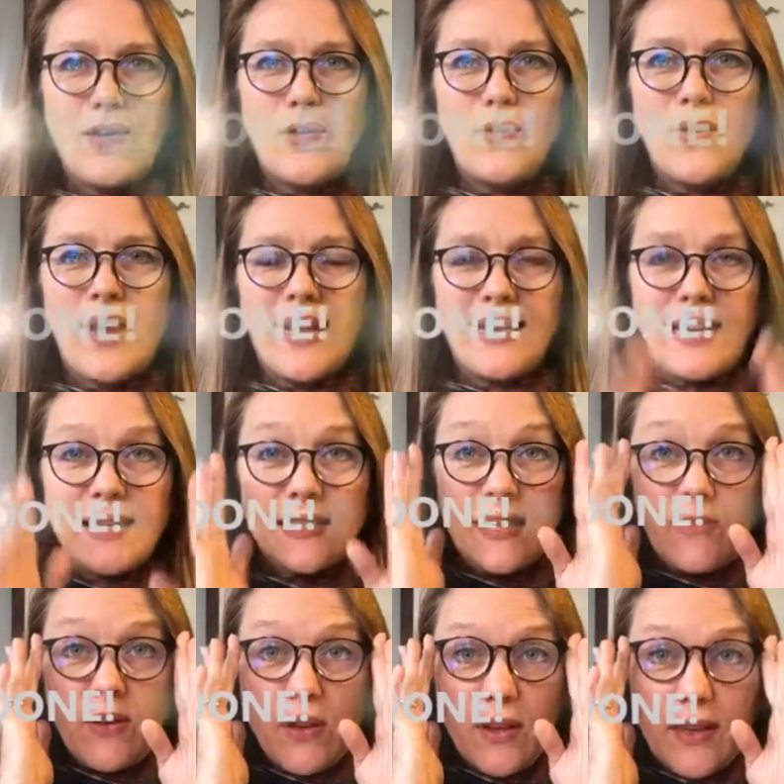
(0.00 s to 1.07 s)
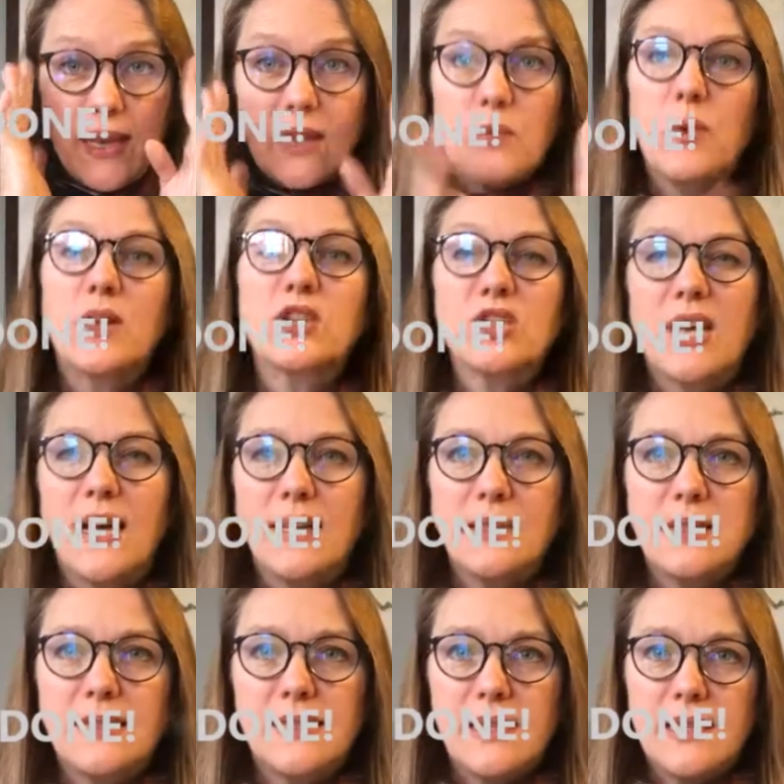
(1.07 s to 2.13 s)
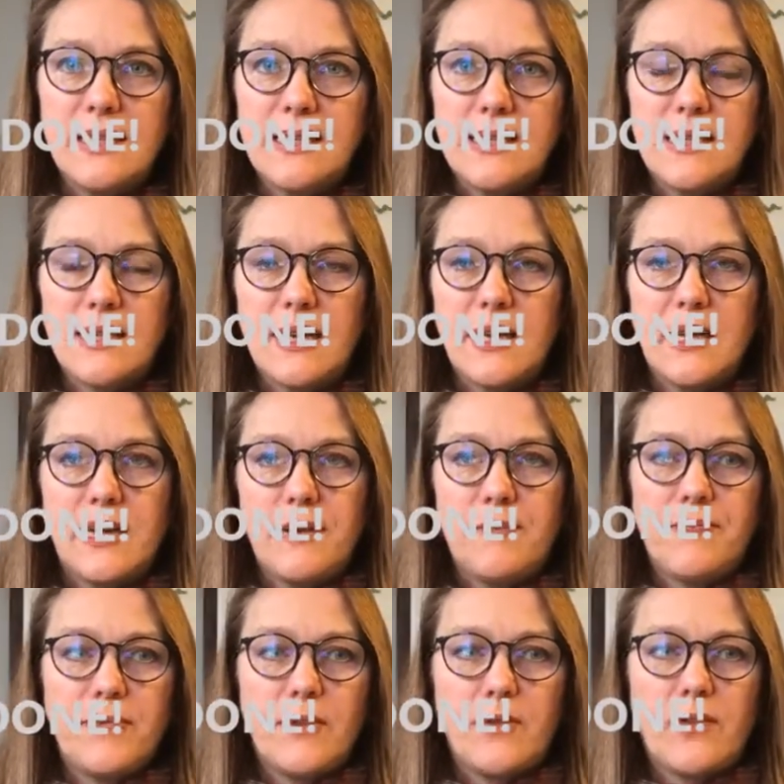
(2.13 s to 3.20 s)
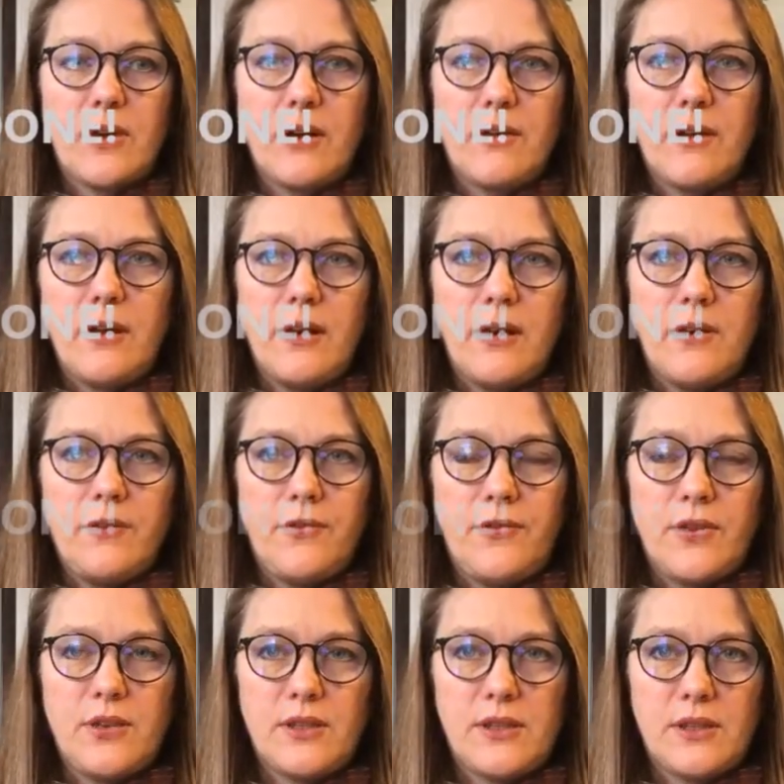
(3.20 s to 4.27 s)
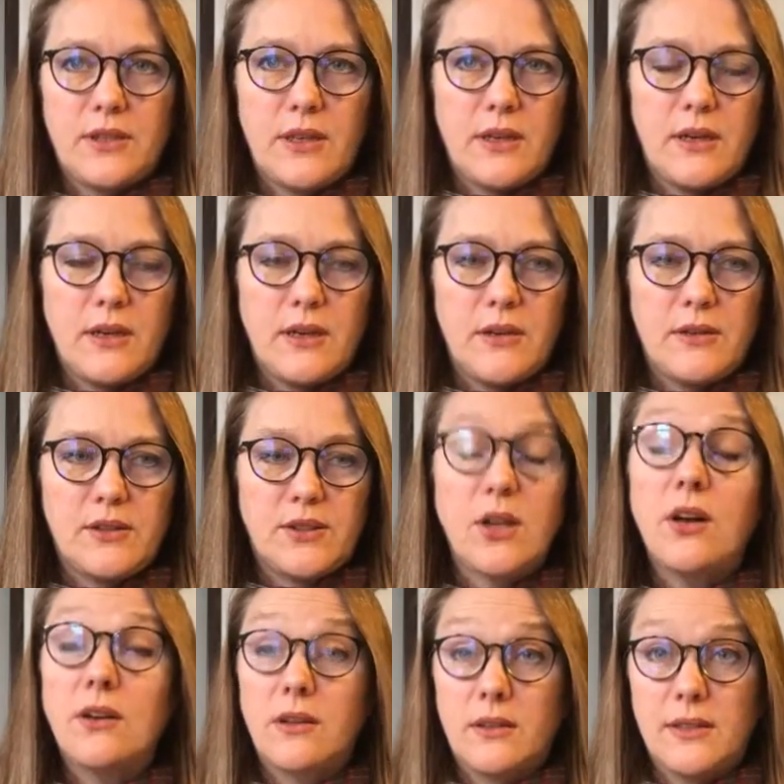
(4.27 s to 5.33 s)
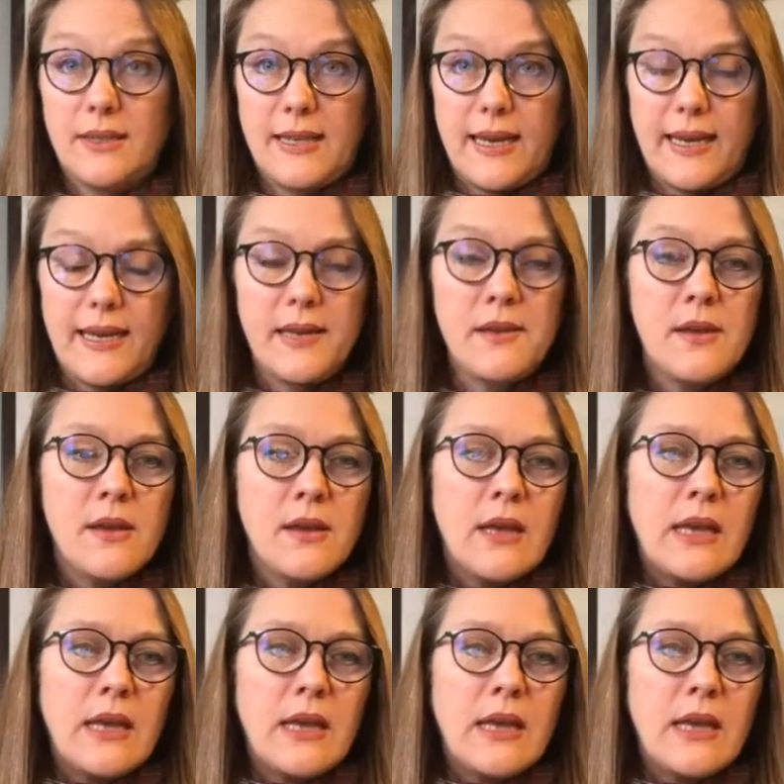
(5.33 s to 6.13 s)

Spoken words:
Right, let's have a look at what child is this for our first song today.